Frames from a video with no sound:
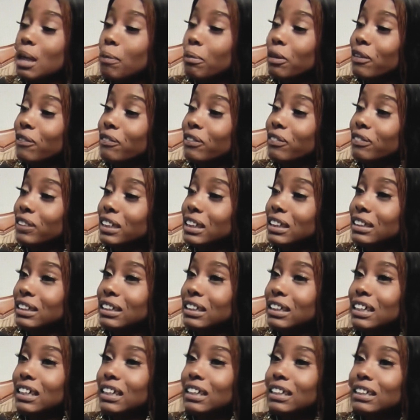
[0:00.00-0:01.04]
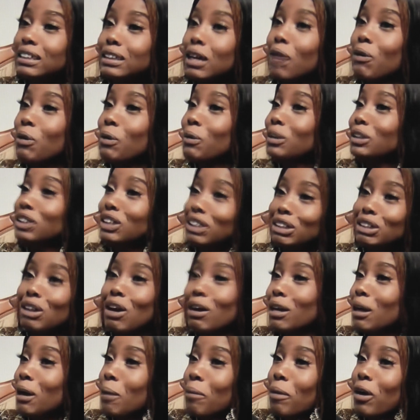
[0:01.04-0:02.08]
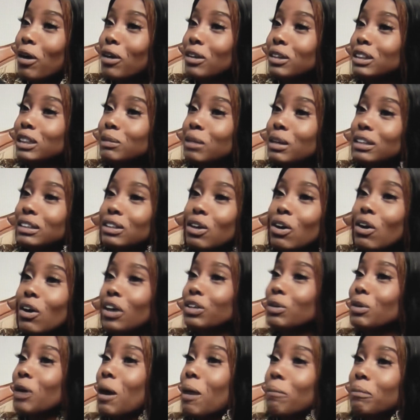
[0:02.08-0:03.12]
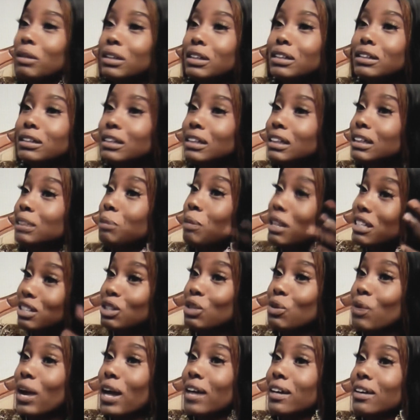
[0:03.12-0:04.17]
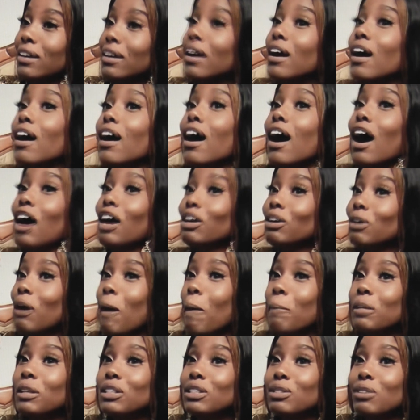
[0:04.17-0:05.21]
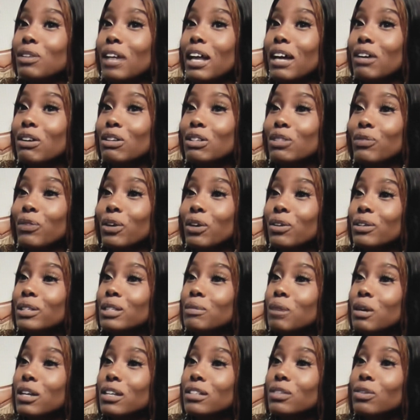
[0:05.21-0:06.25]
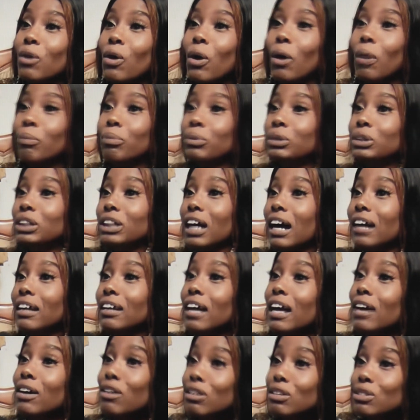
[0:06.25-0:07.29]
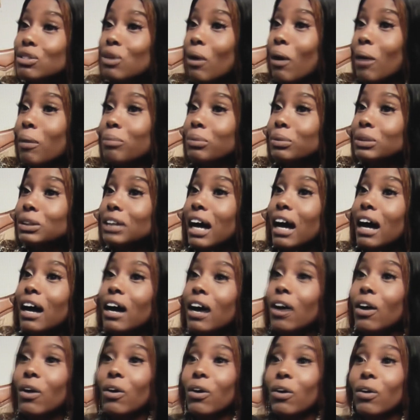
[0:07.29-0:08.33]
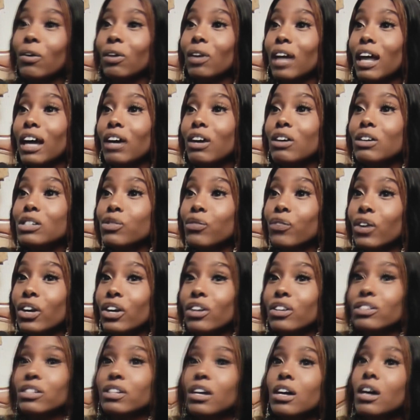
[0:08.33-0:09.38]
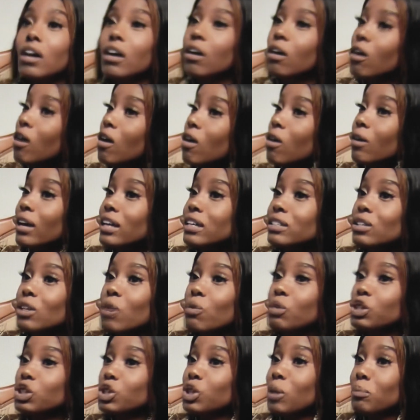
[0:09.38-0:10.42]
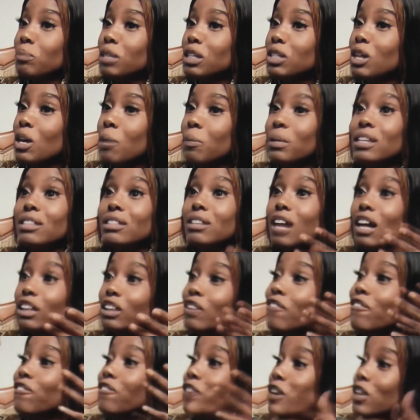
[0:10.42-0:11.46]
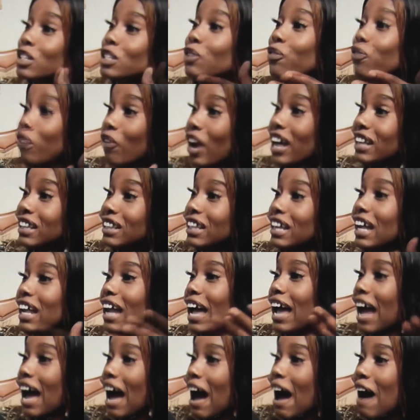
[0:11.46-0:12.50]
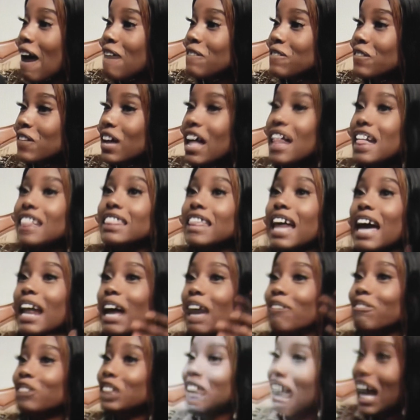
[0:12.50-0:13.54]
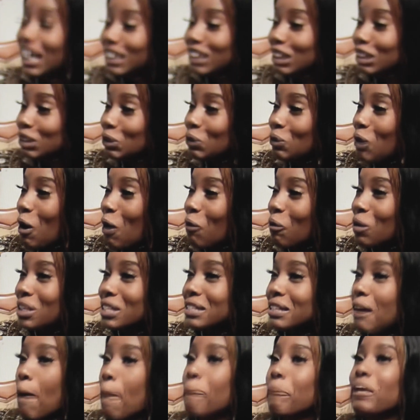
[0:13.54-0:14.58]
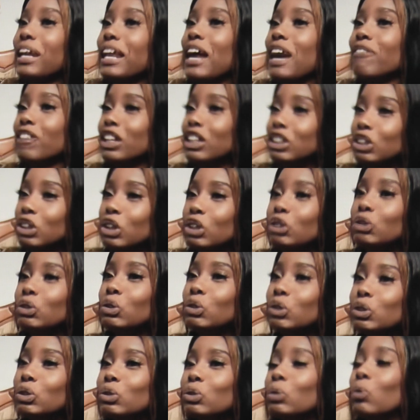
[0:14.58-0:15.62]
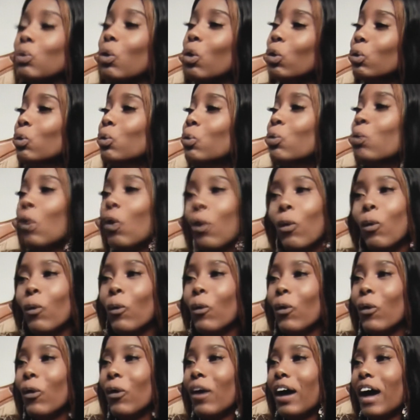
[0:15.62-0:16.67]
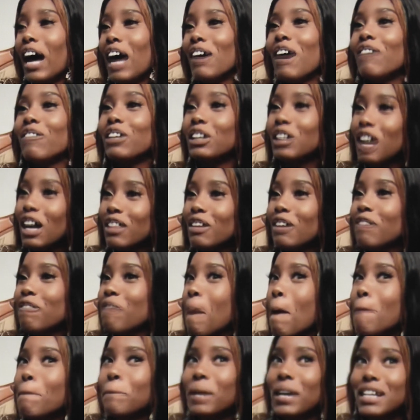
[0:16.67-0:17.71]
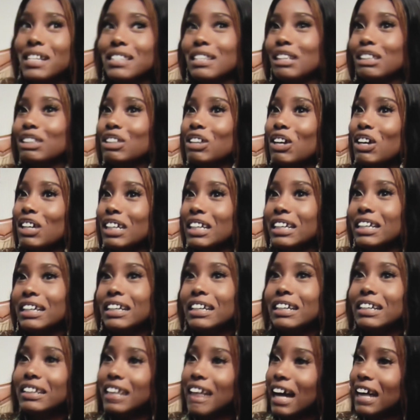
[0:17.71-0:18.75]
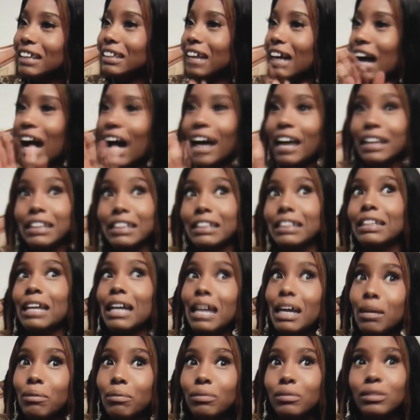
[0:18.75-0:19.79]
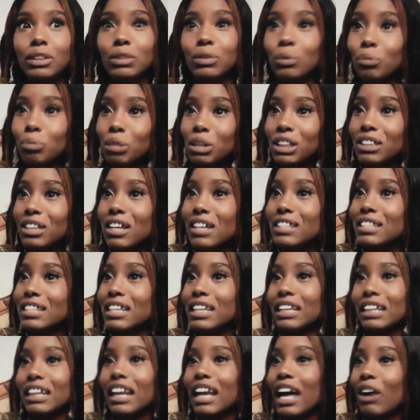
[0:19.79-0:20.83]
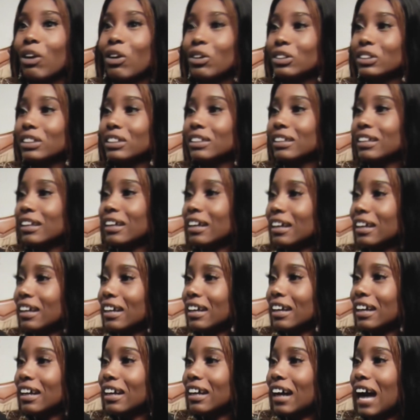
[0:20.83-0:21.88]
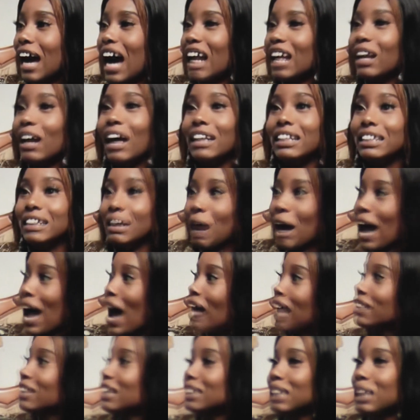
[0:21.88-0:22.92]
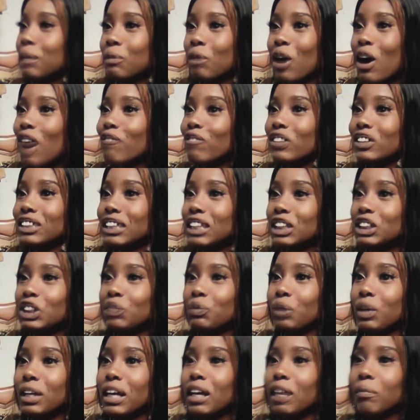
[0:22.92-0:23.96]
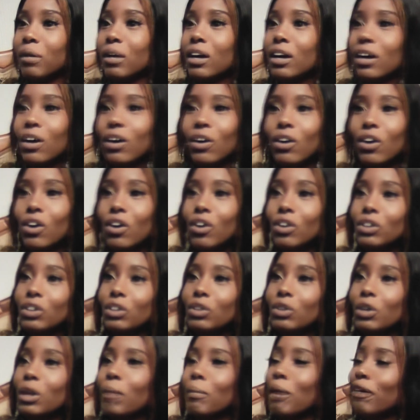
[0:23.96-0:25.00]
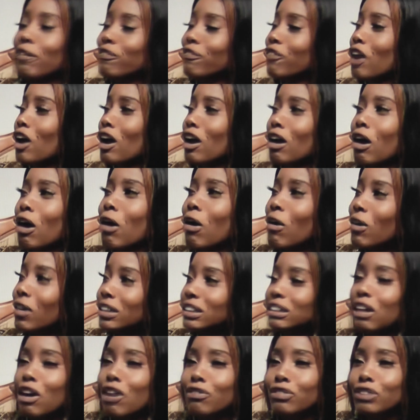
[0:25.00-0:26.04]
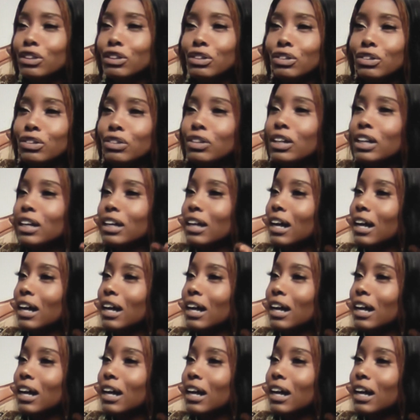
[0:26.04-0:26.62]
December 15th. So we were just talking about Christmas. So are you coming? He's based in UAE. Are you coming to Lagos for Christmas or Abuja? Lagos or Abuja? Oh, Lagos first. Oh, okay, so we should meet up. He's not the first friend that I have that I've chatted to on WhatsApp that I've introduced to Oluo. I have another friend based in Turkey that he came to meet us in Lagos. And I had the same conversation with him. Oh, you know, you're my friend. I always love you.